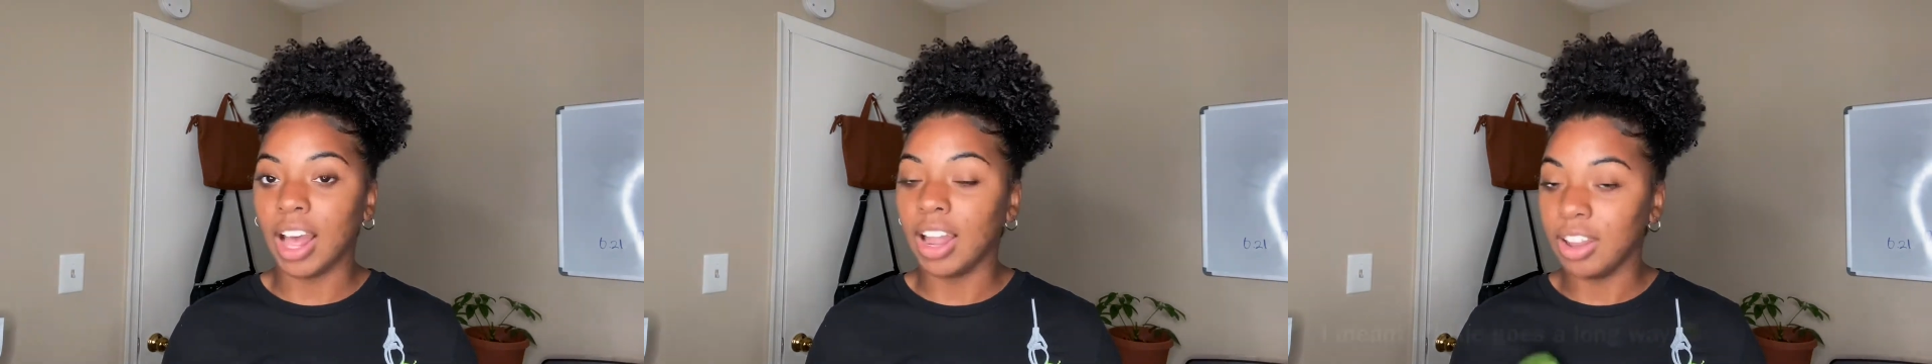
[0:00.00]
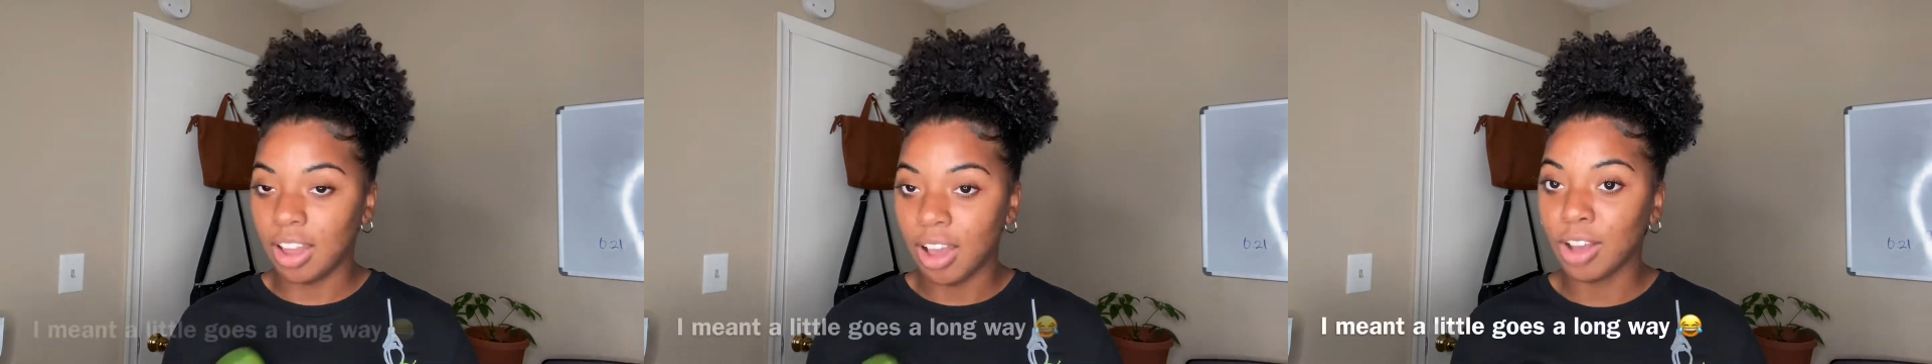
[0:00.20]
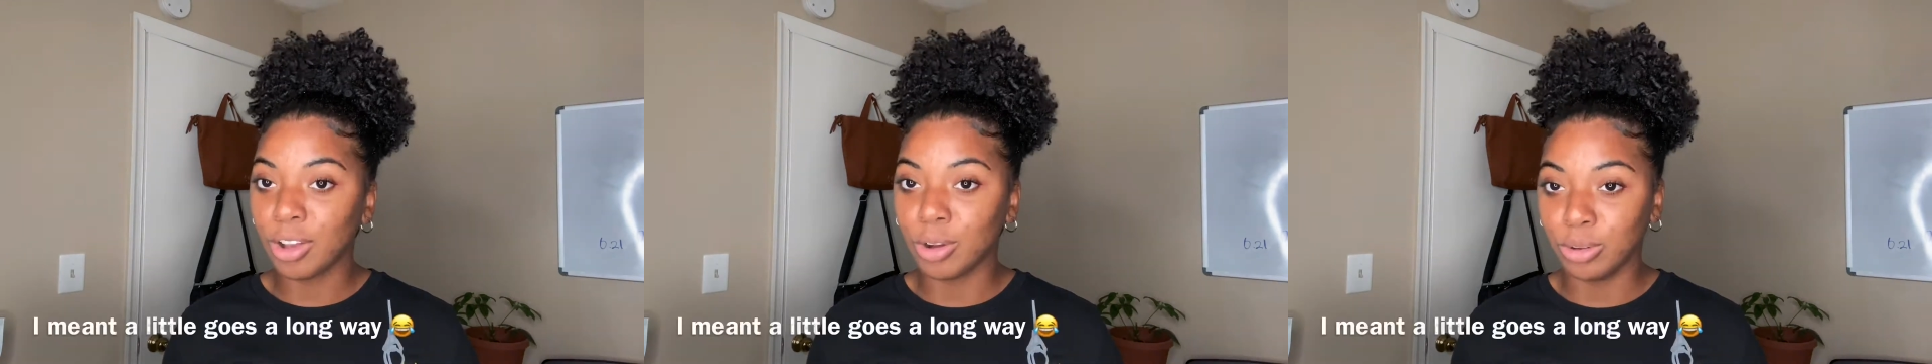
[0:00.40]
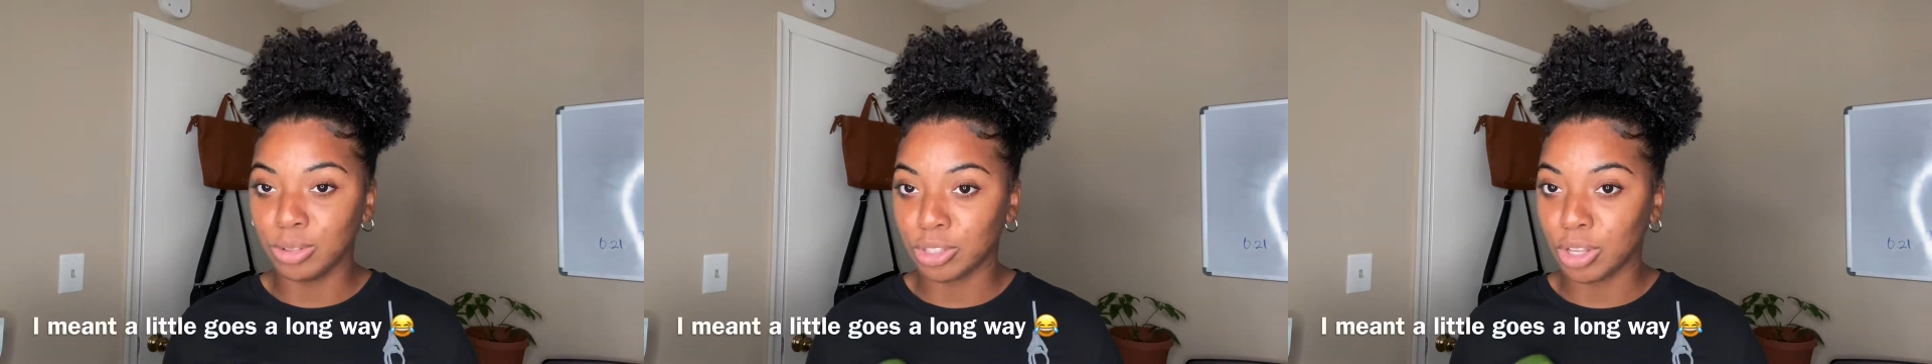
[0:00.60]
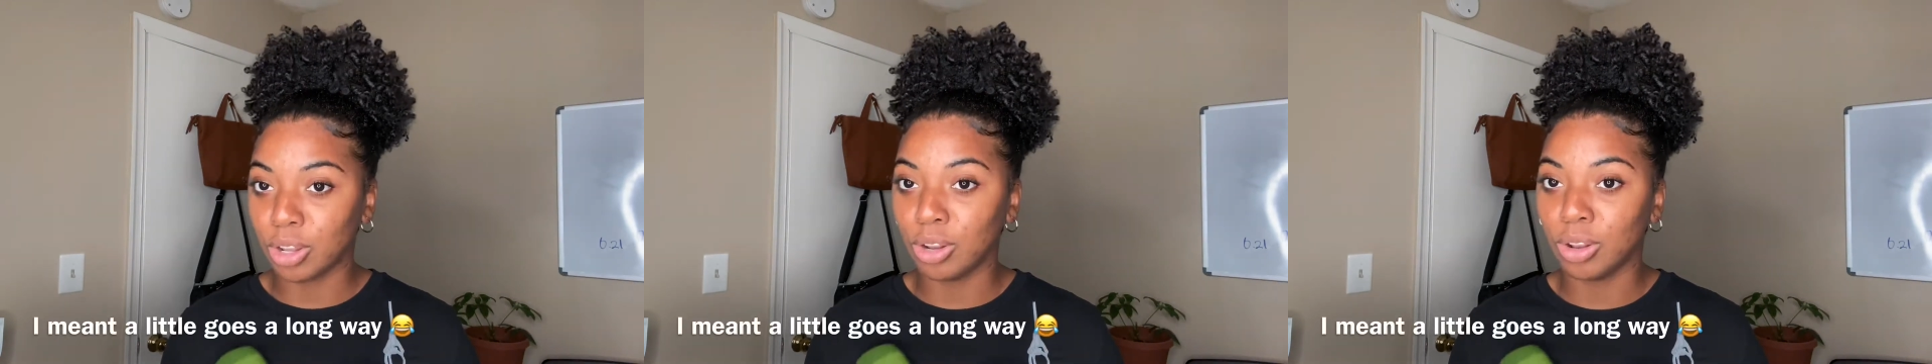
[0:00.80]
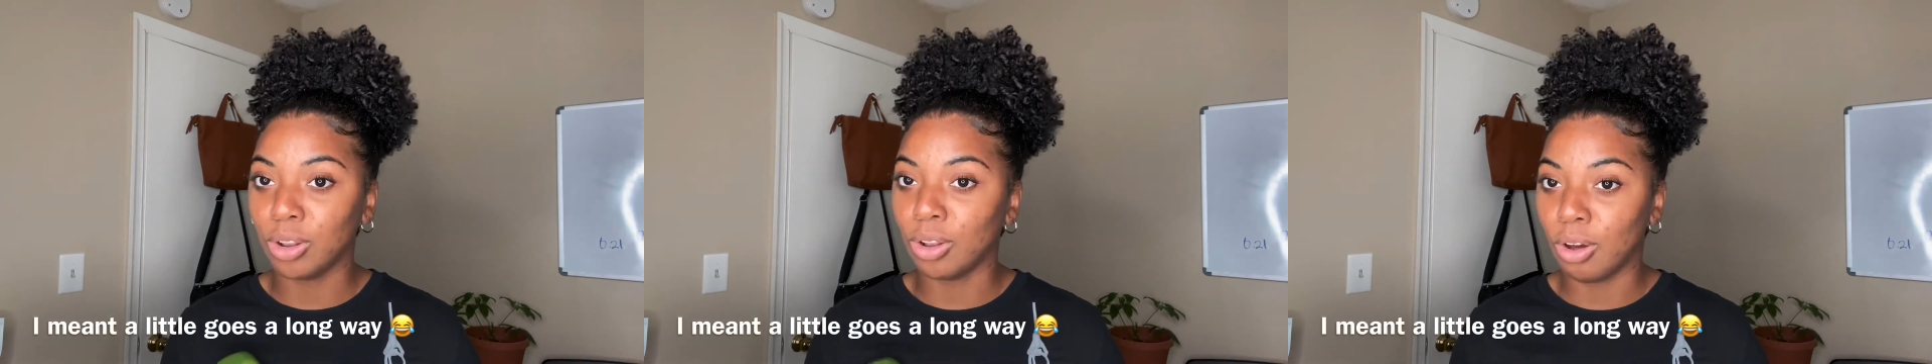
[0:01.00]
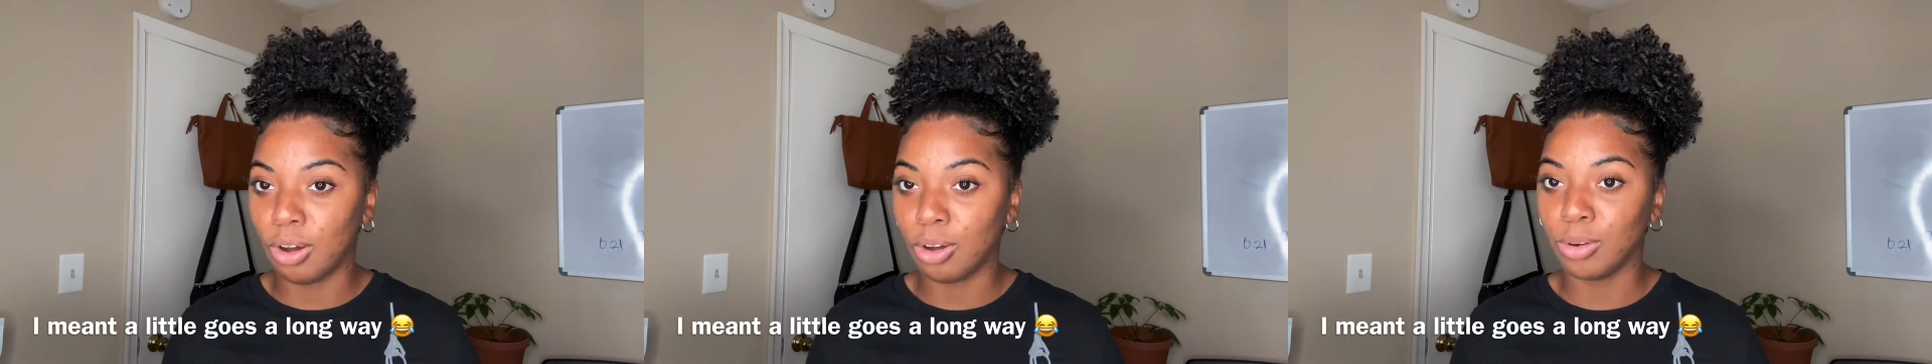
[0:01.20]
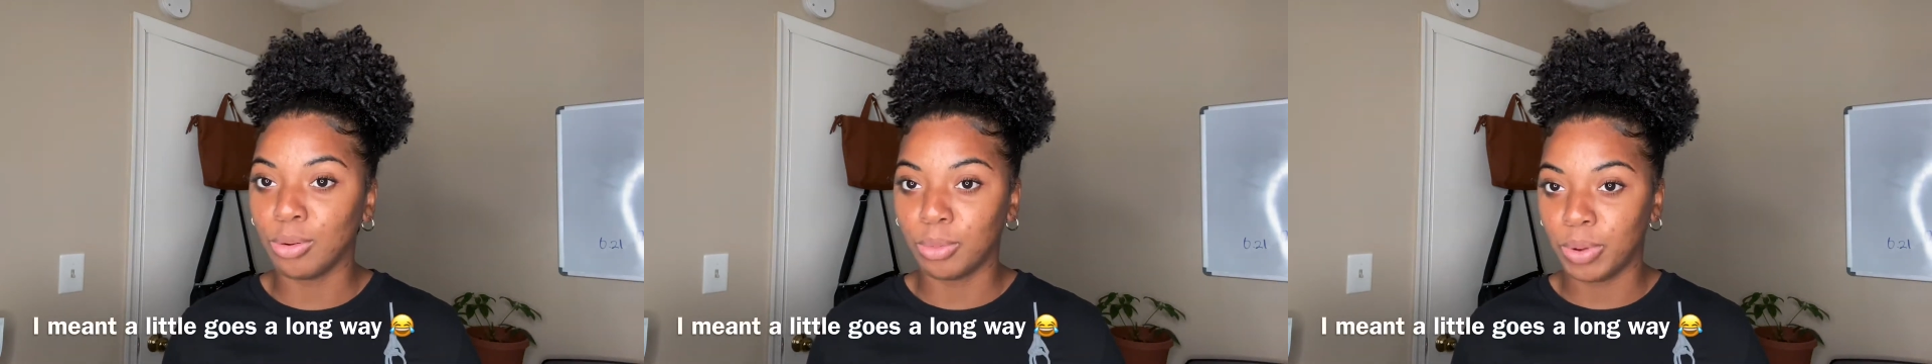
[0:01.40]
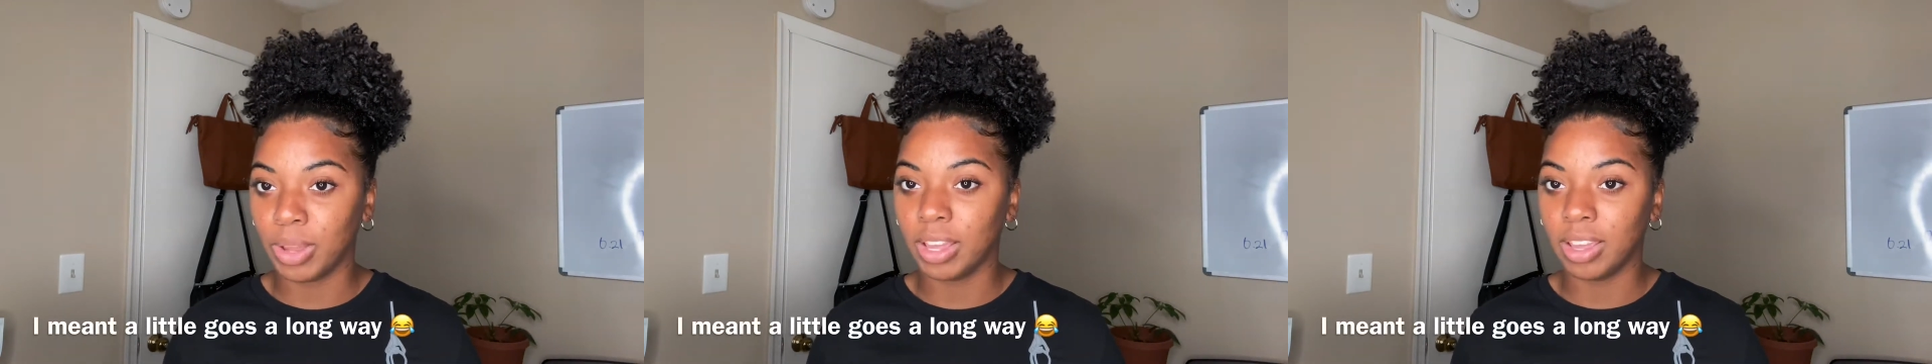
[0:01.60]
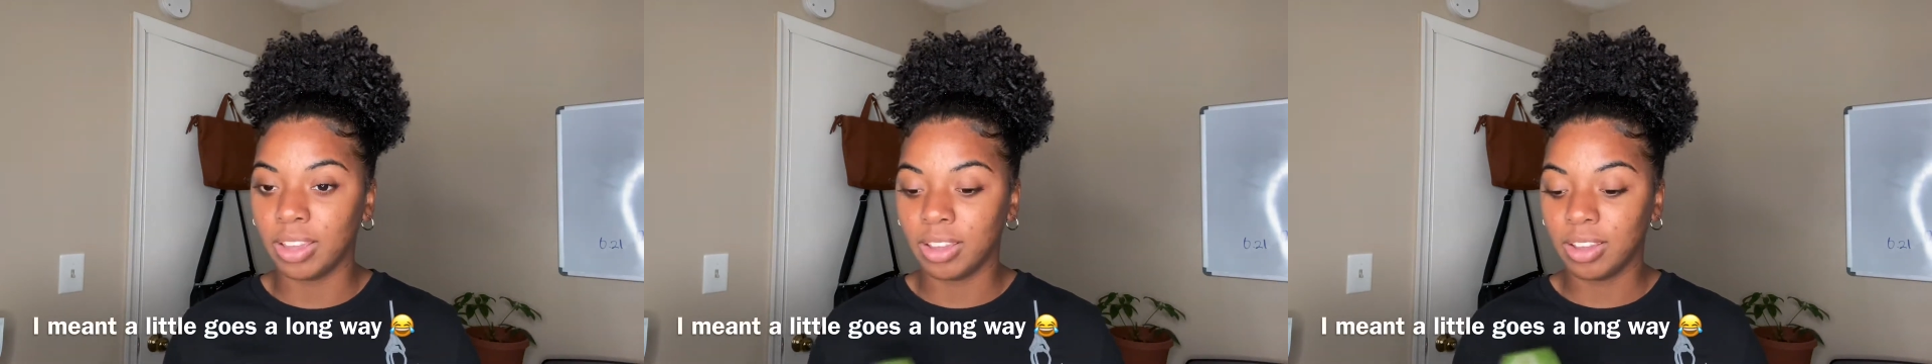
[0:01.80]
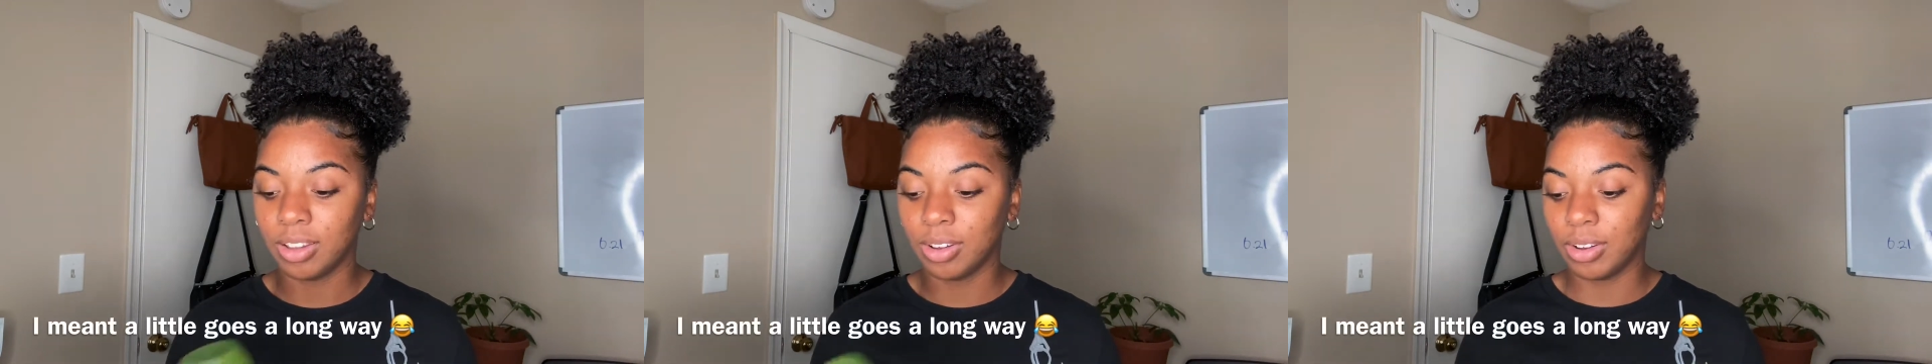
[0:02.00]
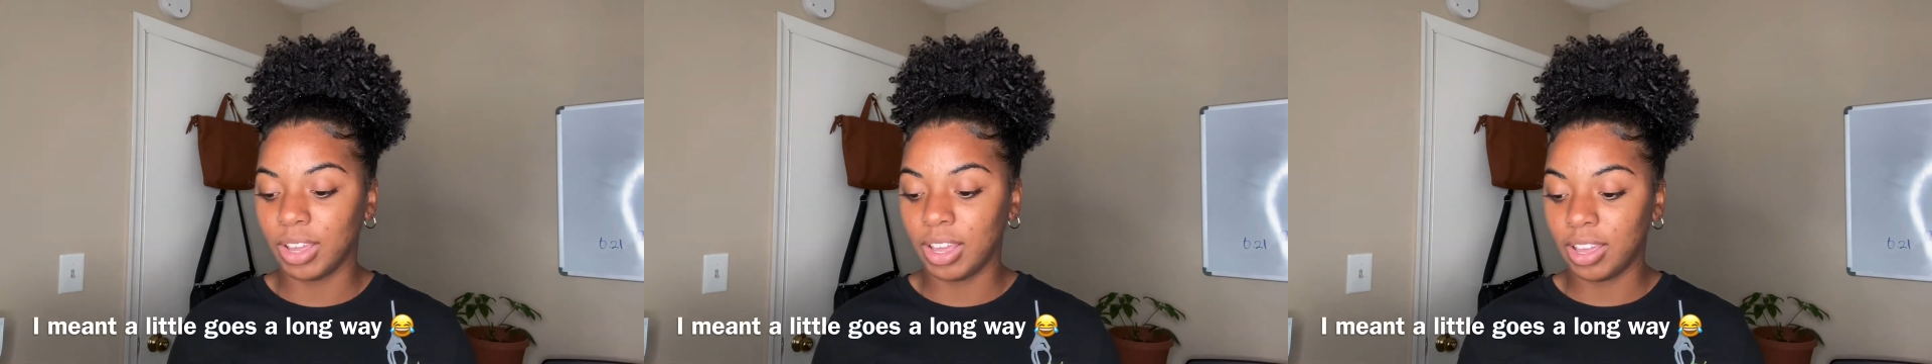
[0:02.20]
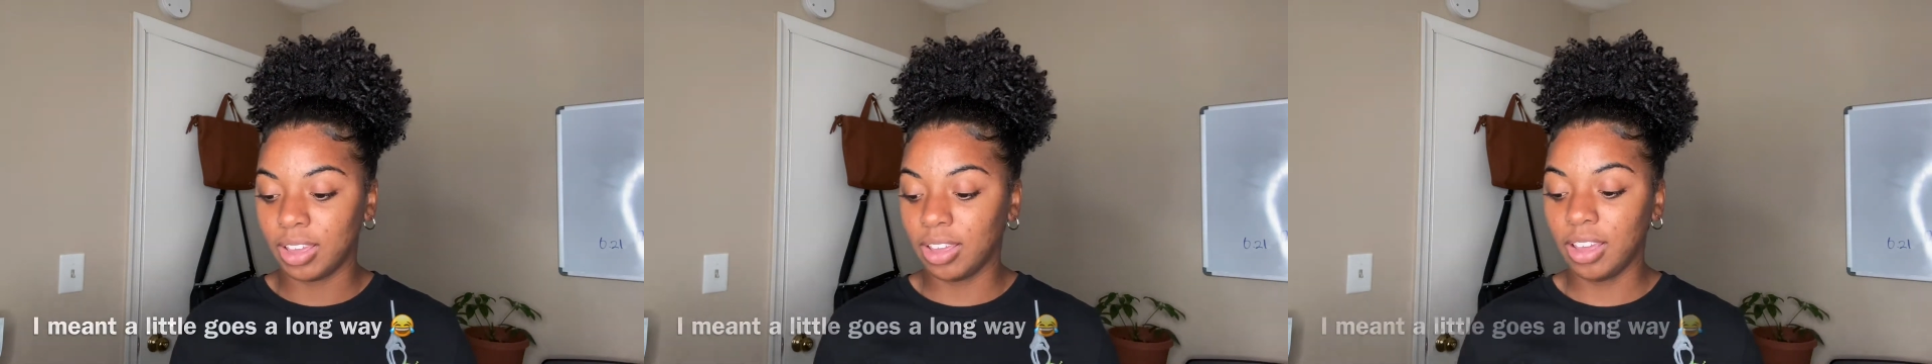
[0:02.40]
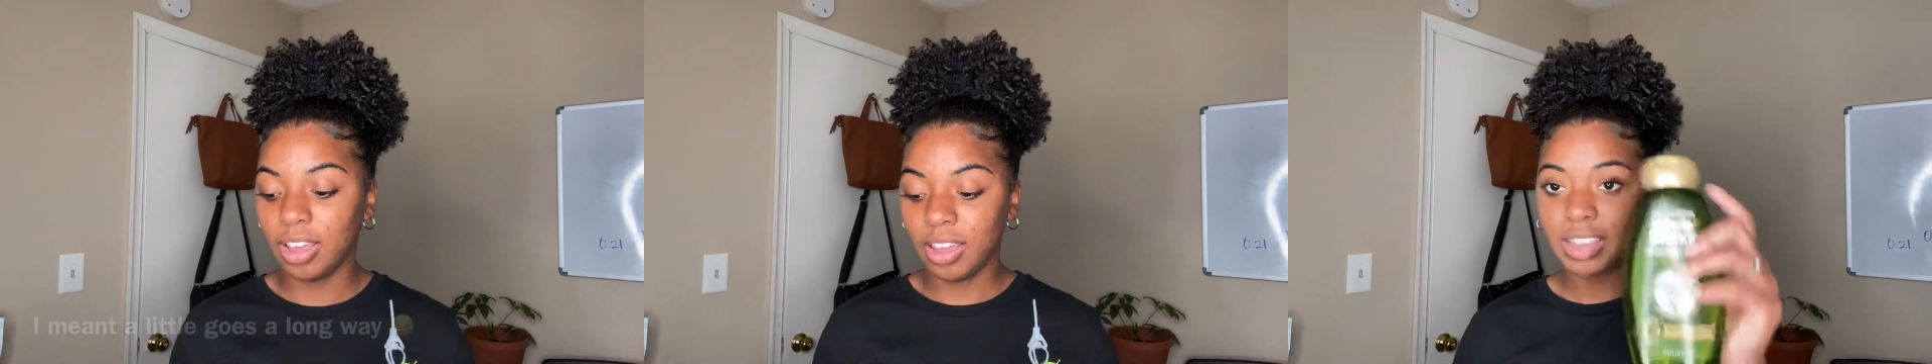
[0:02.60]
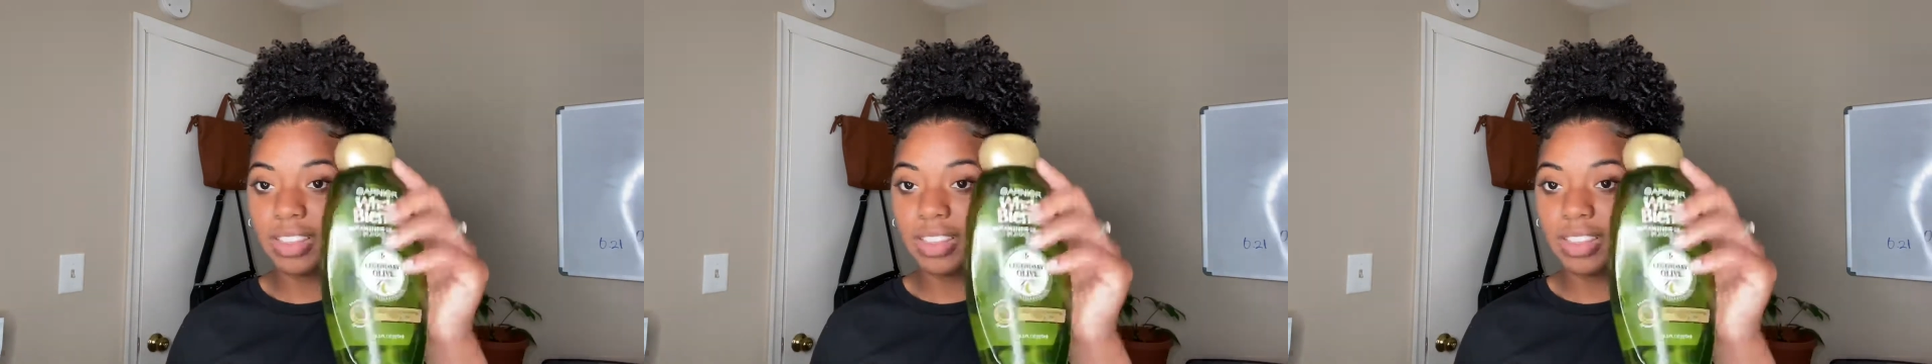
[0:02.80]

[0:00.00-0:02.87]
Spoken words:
A lot goes a long way, okay?